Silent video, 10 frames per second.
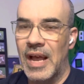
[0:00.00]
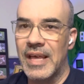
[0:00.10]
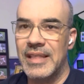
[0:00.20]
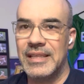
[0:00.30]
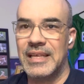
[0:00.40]

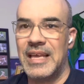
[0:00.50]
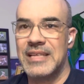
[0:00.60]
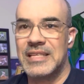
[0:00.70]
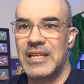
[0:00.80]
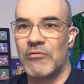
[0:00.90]
I think the
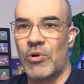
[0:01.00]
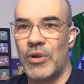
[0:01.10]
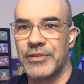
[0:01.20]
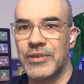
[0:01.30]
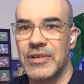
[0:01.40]
Kansas City
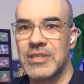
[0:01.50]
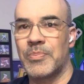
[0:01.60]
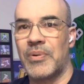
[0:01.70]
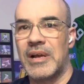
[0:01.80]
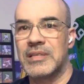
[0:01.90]
Royals are going to
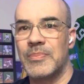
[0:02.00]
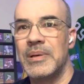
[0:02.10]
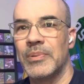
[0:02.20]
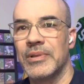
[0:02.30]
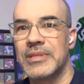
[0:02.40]
surprise some
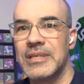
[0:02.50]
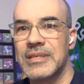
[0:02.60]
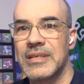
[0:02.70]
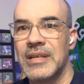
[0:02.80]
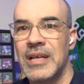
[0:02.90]
people this
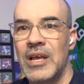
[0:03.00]
season.